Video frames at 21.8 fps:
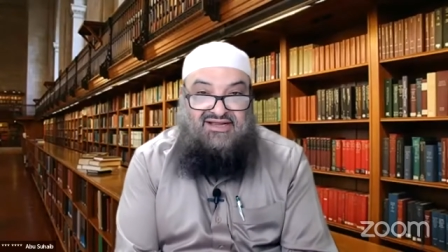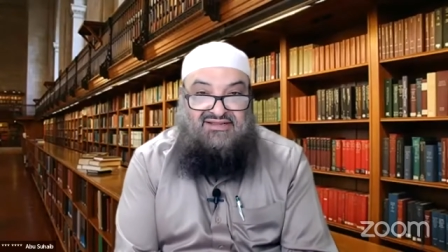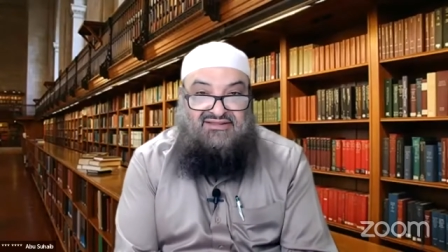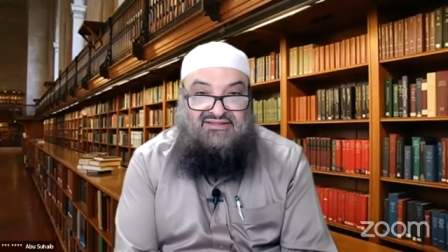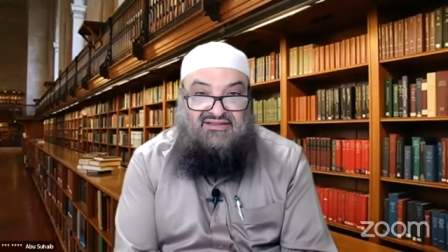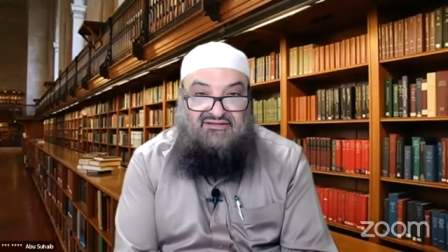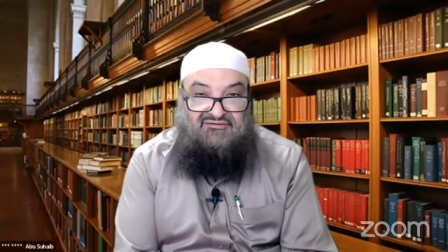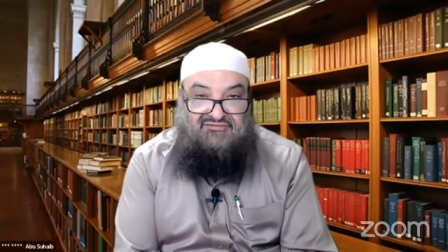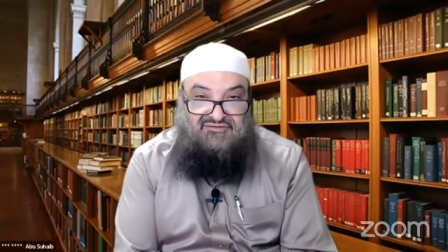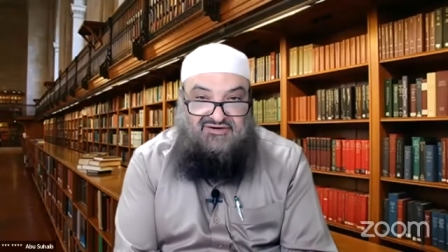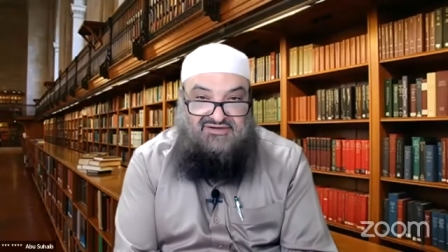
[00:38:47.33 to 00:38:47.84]
in
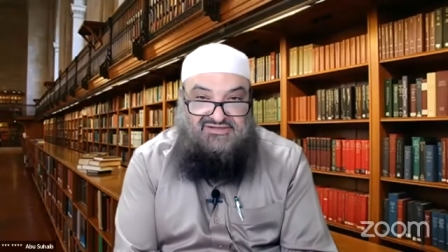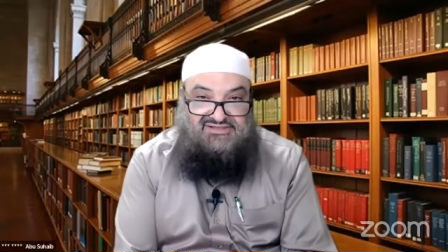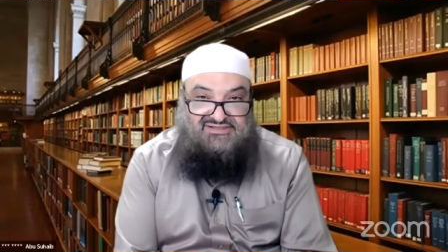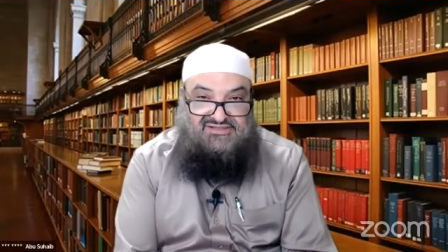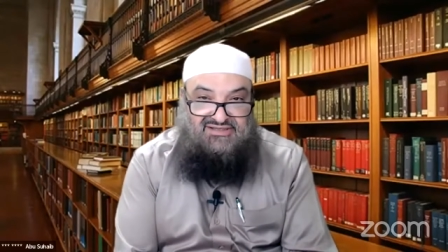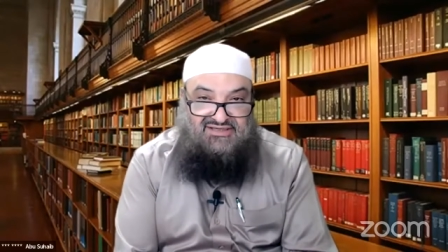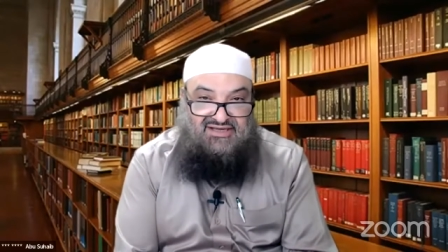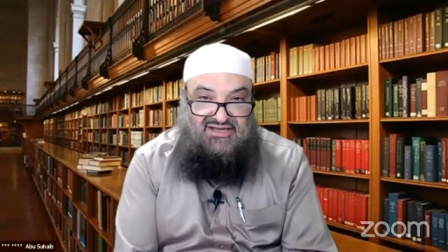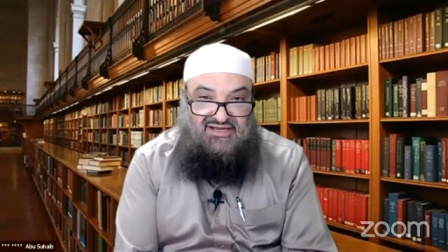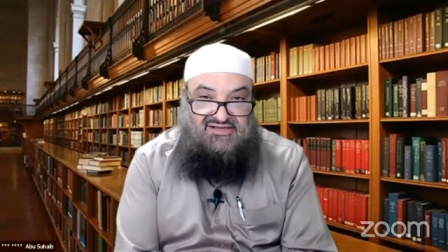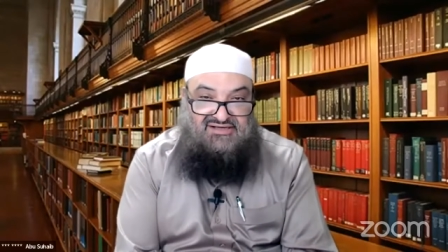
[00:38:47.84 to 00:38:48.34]
the verse
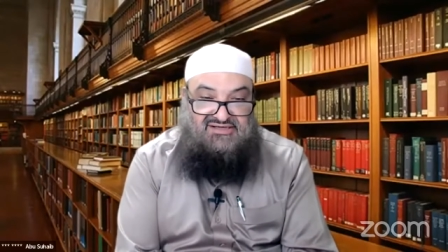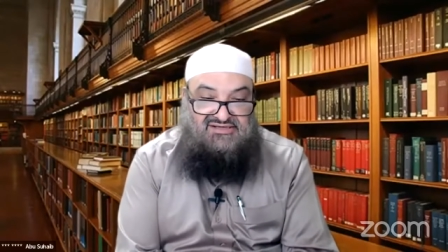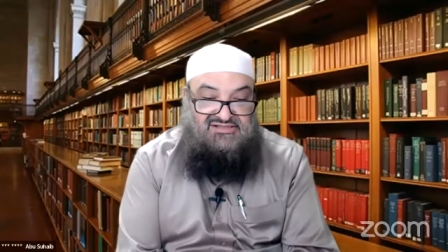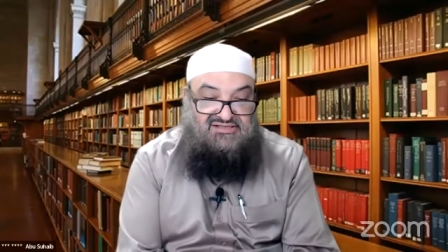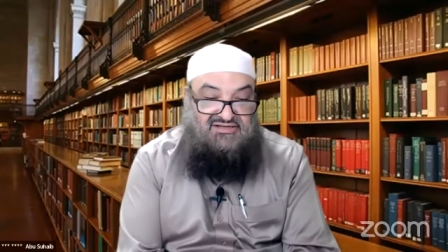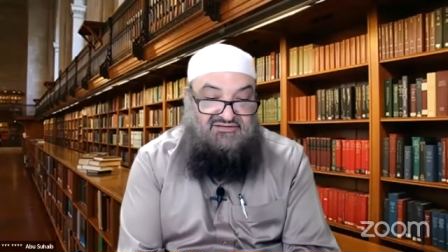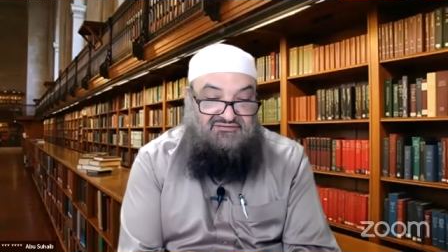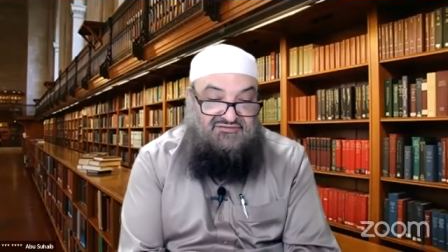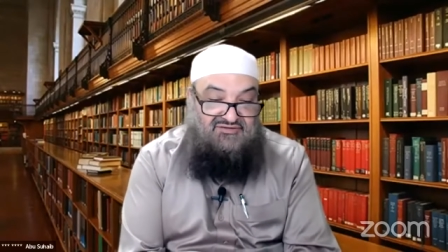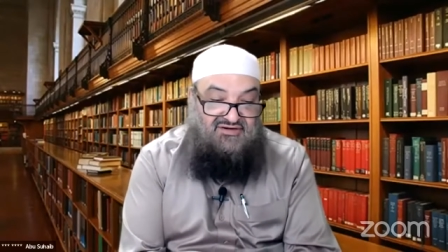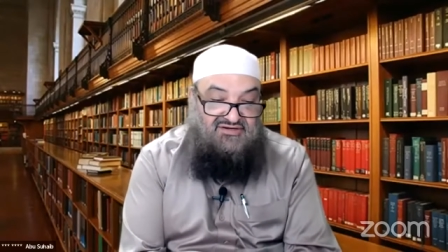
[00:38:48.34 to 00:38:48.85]
here is
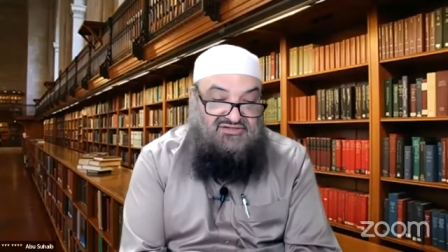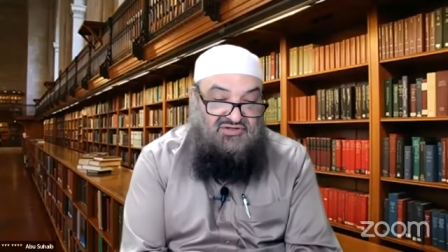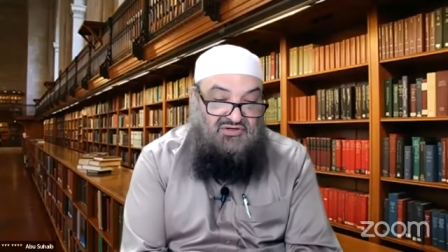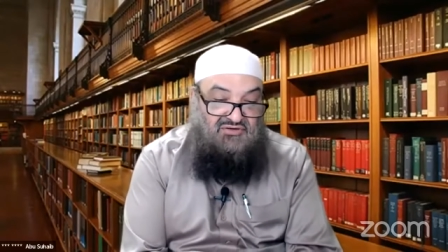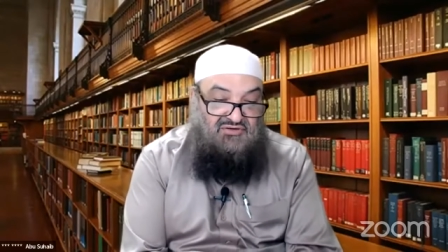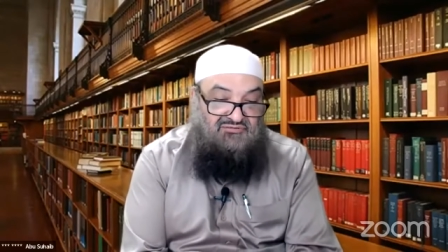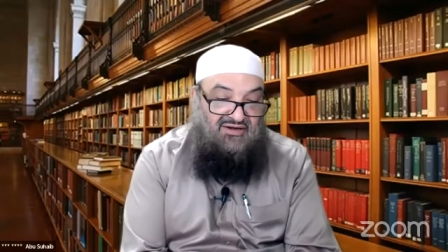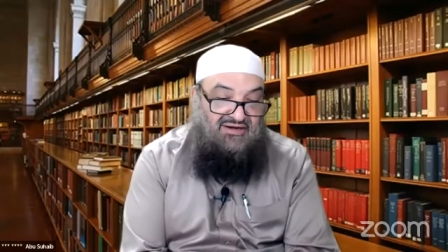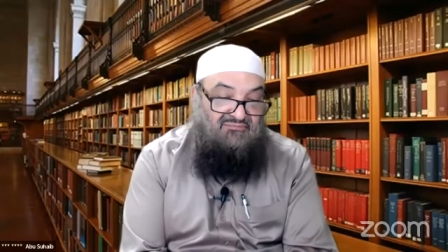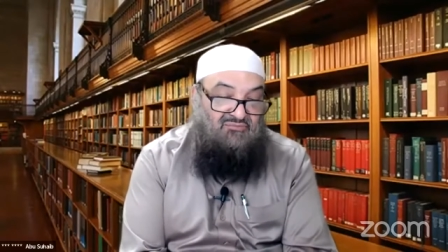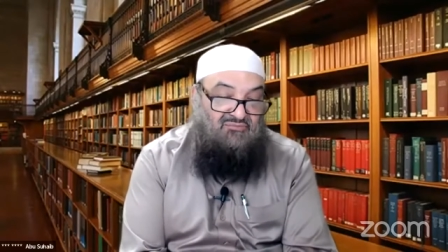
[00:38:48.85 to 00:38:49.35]
the verse
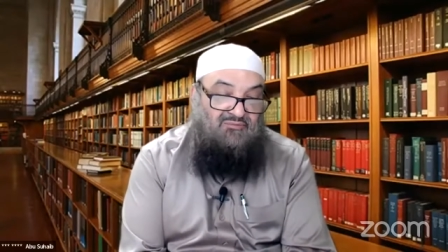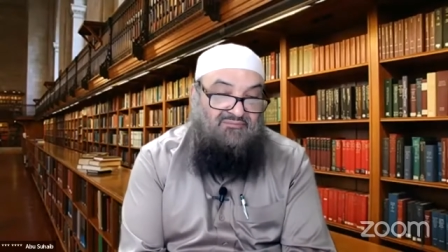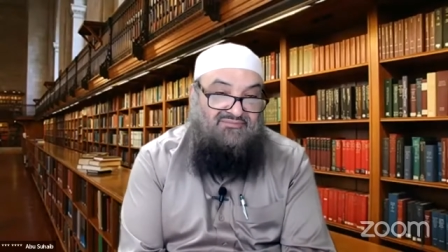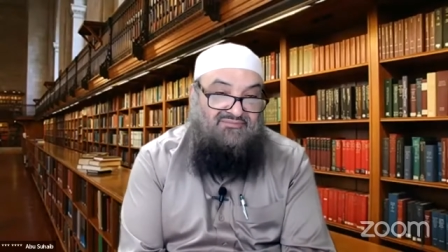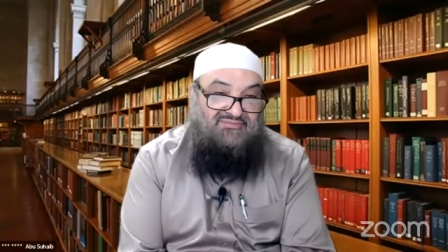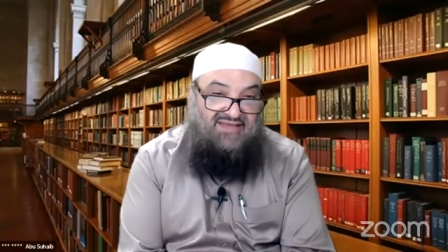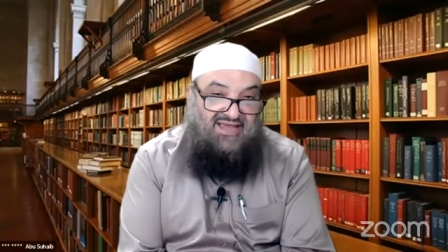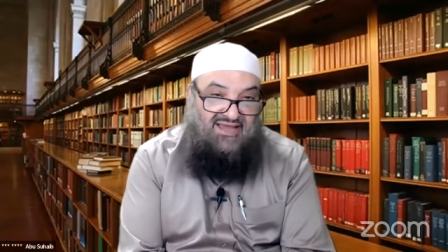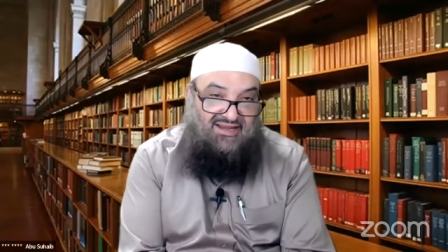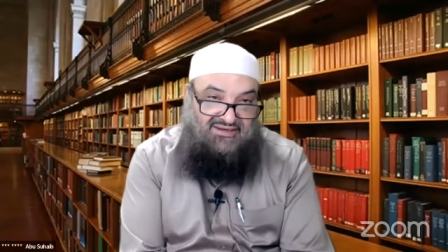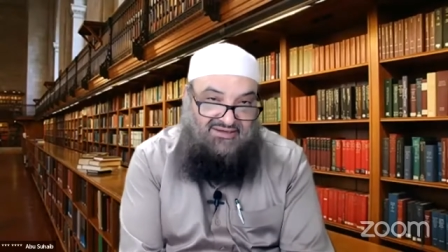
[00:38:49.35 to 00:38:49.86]
of
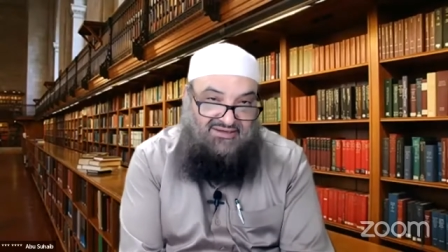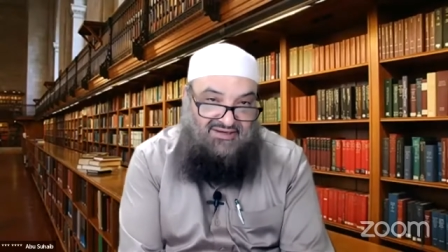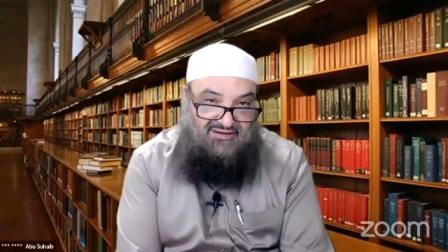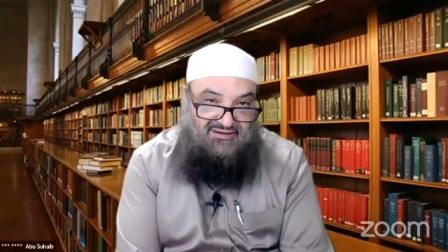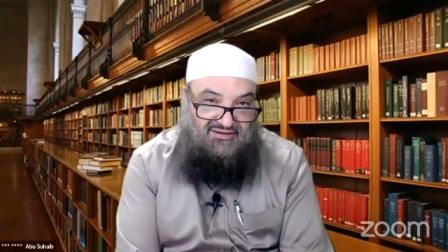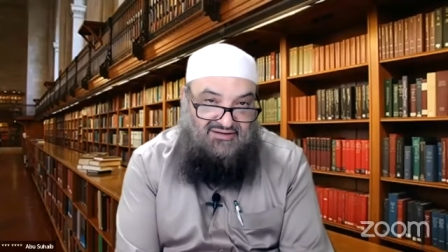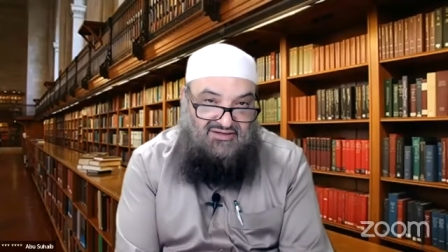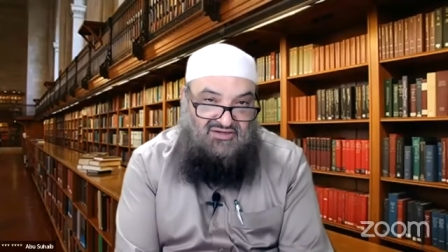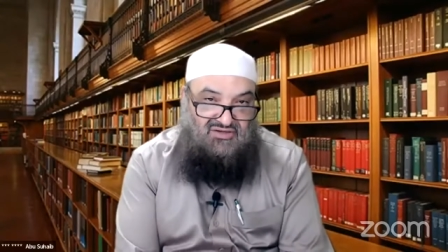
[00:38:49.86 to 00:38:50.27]
Al-Mumtahina.